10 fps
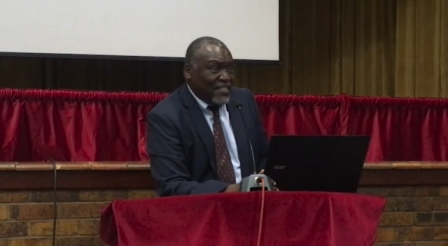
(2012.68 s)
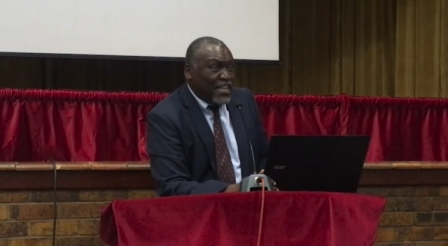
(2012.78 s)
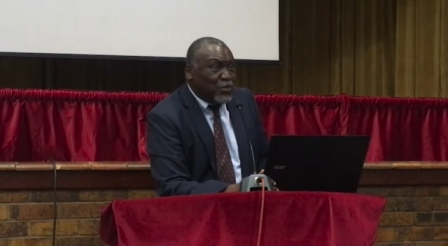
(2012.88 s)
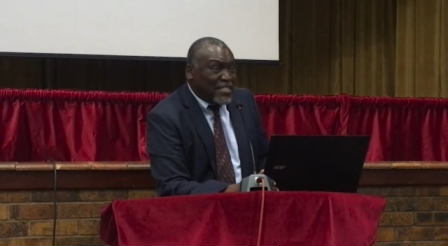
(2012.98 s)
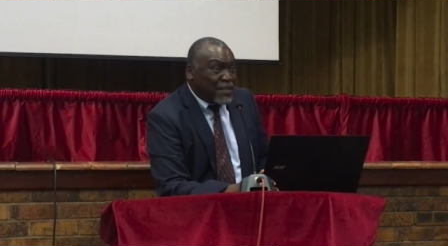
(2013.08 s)

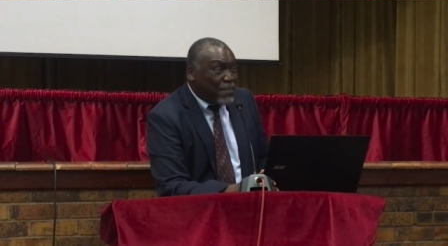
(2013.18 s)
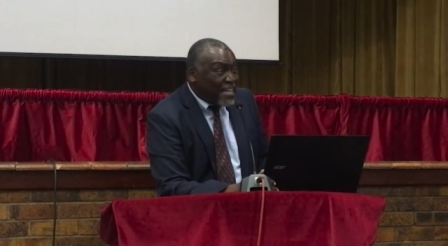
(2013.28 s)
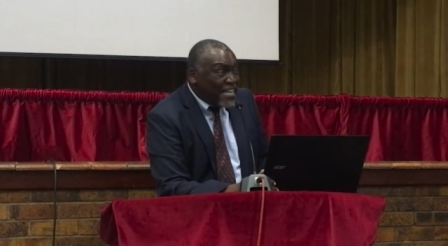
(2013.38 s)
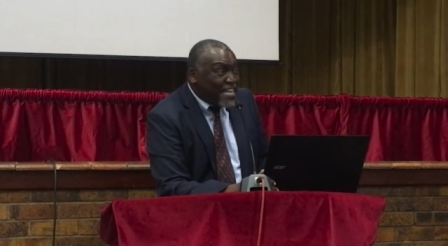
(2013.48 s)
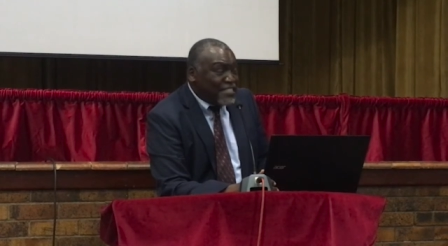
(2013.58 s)
It was the
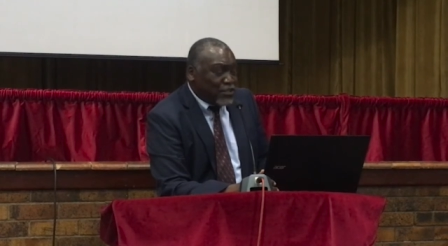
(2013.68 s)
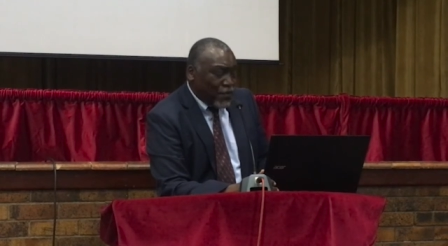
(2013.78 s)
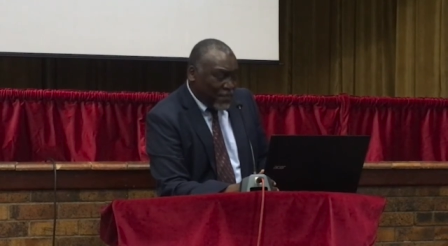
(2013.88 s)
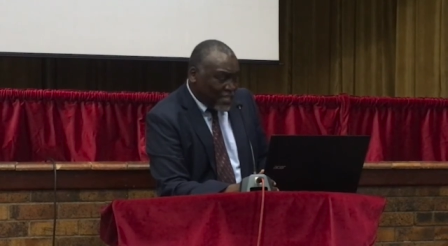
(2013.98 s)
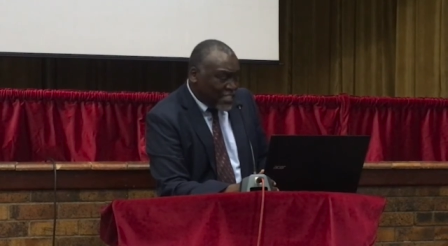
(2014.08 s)
beginnings
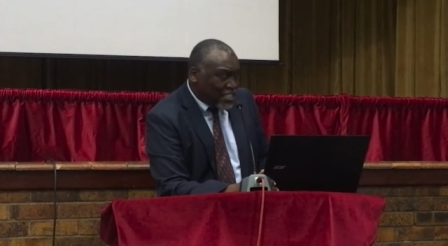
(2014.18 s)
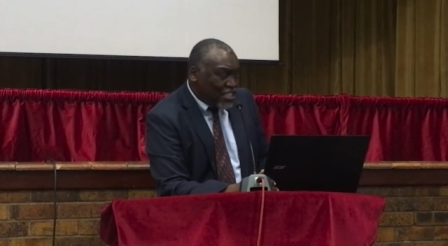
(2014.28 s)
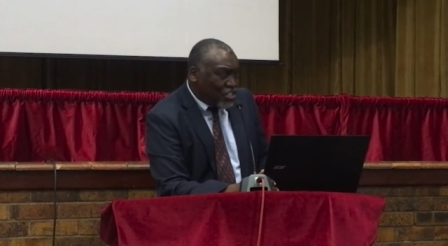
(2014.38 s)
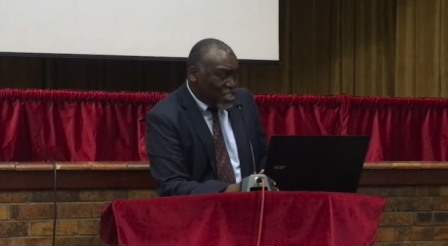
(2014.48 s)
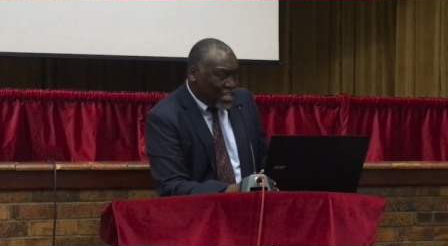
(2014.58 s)
of the
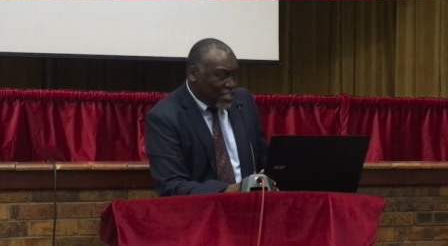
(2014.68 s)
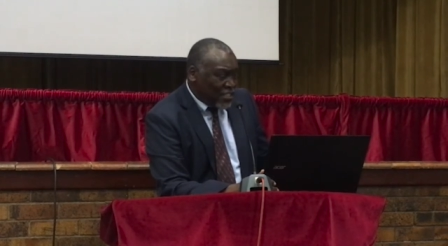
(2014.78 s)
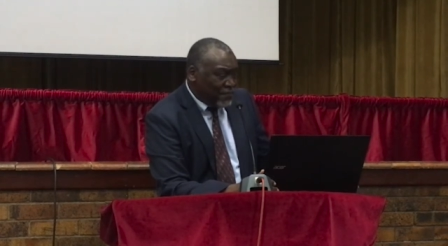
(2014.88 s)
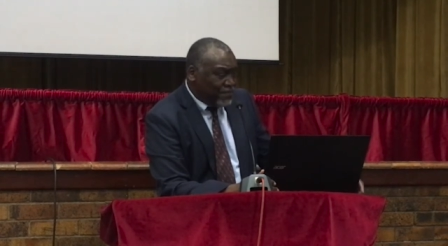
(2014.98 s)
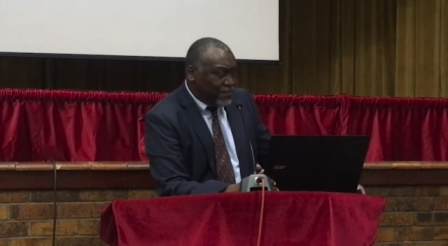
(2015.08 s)
Christian church.
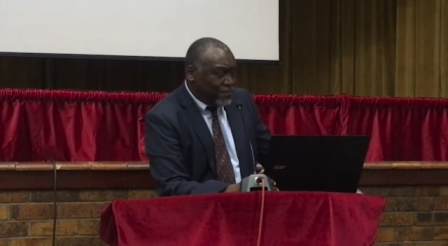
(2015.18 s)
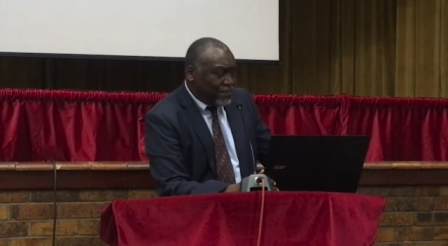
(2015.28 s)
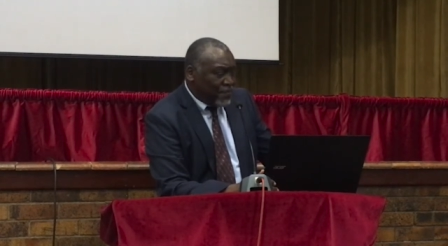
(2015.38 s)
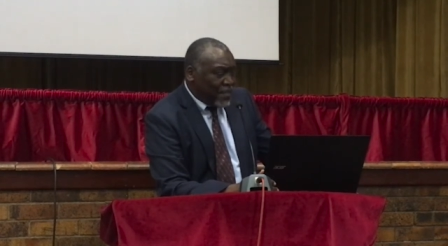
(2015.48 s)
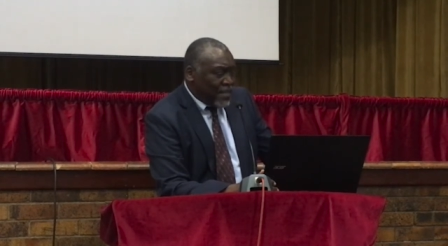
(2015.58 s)

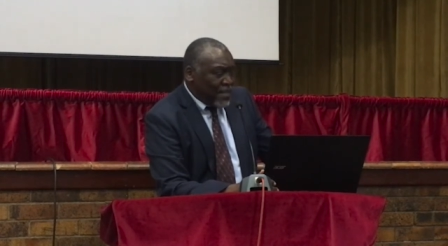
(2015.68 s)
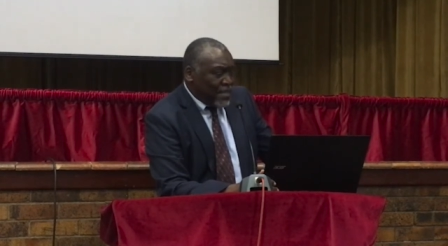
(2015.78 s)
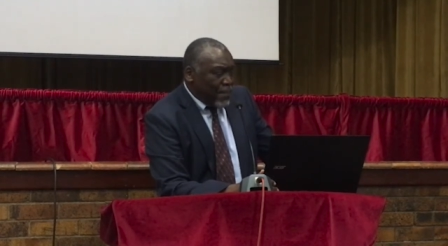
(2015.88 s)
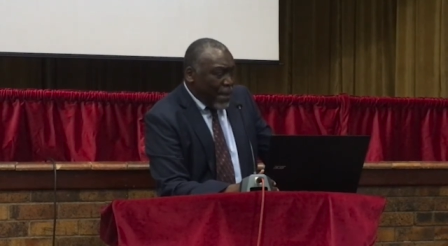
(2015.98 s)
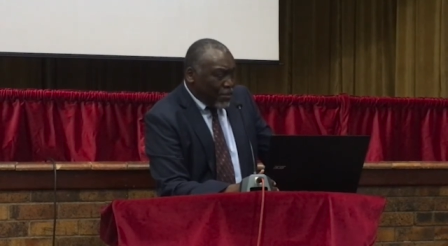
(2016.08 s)

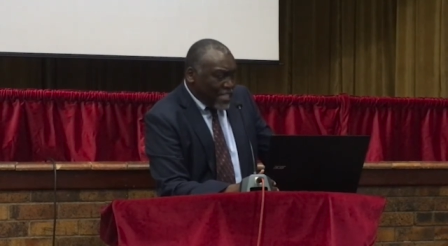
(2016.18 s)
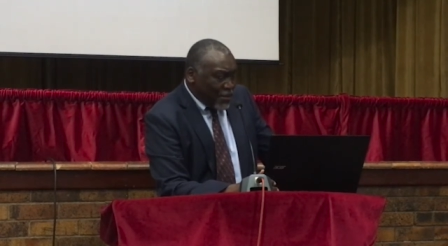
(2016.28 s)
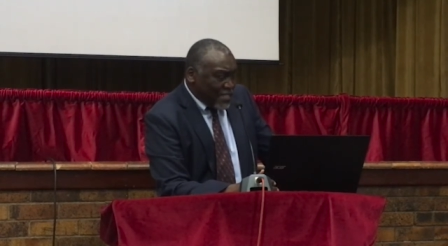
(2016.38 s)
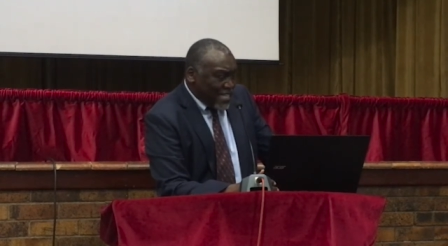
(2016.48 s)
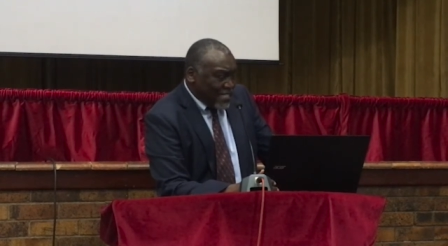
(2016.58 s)
The Bible
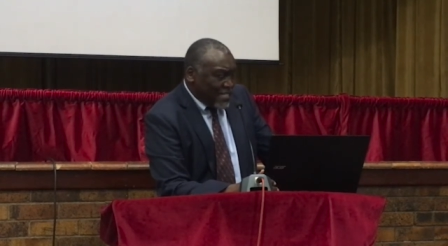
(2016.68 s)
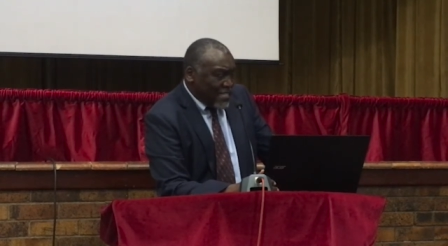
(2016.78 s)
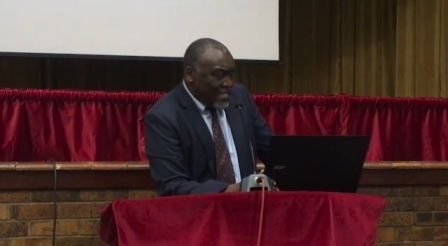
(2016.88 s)
tells us,